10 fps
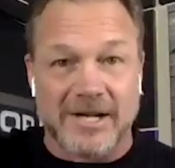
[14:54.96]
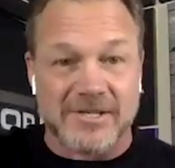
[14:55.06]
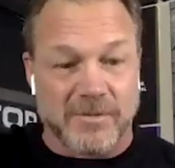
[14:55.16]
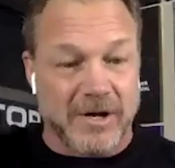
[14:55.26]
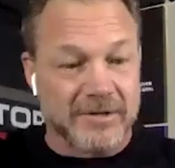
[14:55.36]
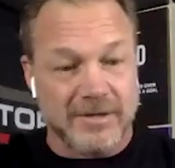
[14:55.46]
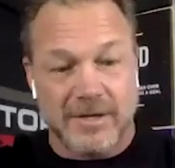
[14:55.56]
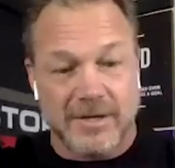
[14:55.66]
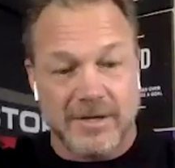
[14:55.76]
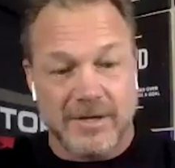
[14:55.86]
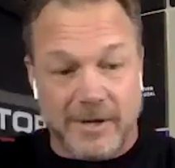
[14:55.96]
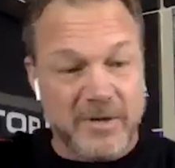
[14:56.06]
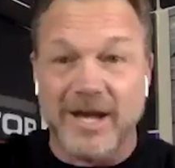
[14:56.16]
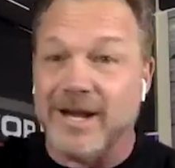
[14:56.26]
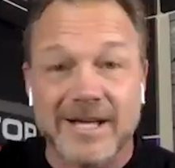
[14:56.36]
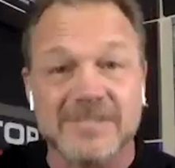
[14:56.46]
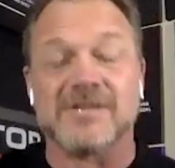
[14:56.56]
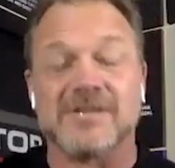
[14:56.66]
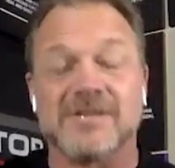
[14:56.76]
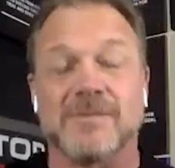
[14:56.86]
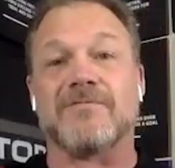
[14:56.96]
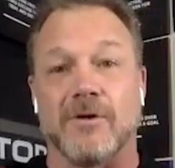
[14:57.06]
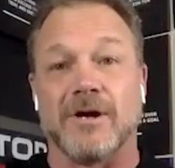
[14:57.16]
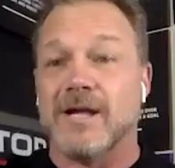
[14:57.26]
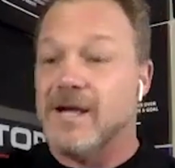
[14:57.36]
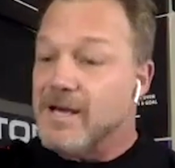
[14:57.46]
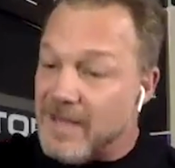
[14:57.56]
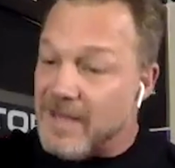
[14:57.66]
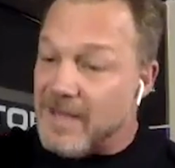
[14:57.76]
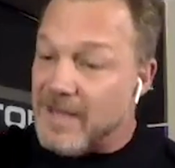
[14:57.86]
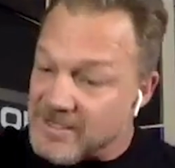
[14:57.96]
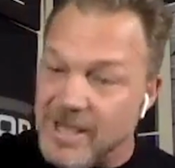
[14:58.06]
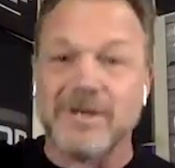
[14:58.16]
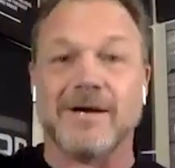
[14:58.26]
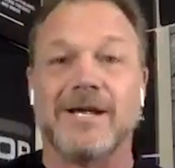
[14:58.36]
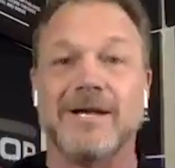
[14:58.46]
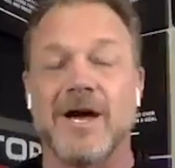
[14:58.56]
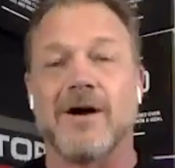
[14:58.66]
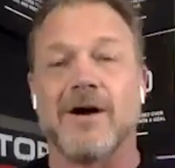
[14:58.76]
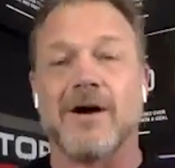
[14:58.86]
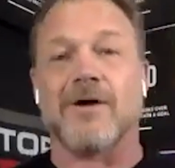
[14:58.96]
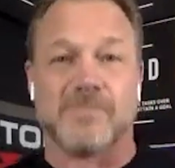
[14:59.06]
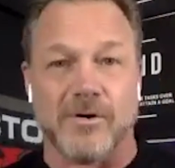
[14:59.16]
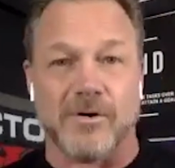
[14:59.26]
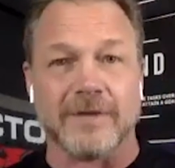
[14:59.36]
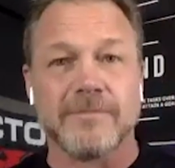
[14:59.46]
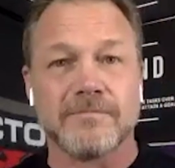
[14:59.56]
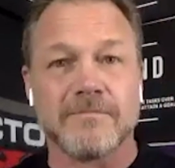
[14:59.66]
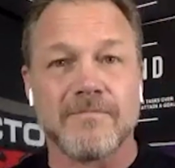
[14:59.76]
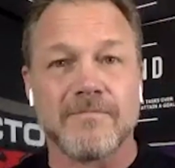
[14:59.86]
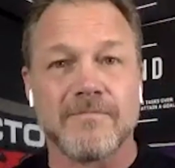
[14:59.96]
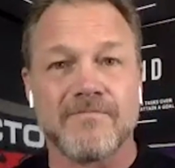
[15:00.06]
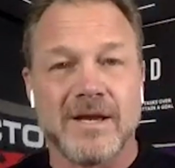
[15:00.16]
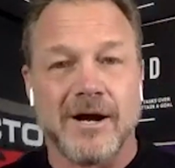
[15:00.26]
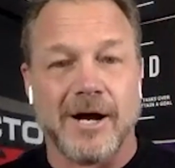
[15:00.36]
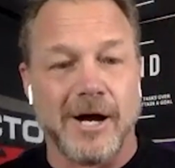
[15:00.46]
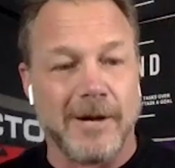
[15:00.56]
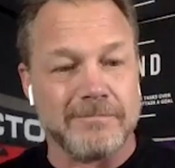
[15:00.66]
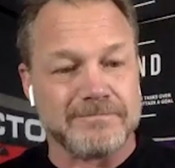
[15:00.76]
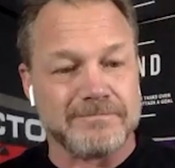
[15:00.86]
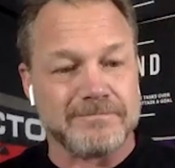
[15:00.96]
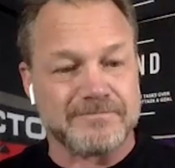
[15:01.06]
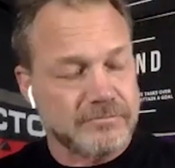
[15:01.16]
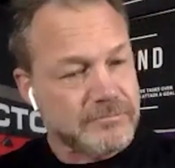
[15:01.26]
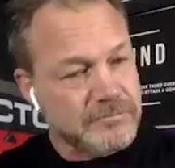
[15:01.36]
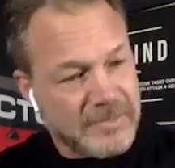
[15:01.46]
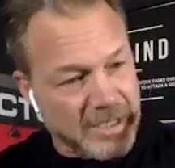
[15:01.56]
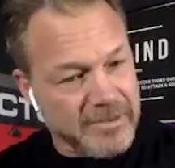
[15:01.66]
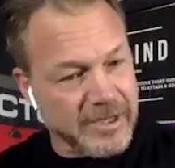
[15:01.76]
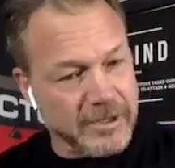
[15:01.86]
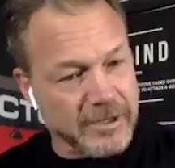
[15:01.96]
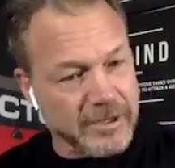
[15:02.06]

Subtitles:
last month, got paid handsomely for it. They sent me an email this morning the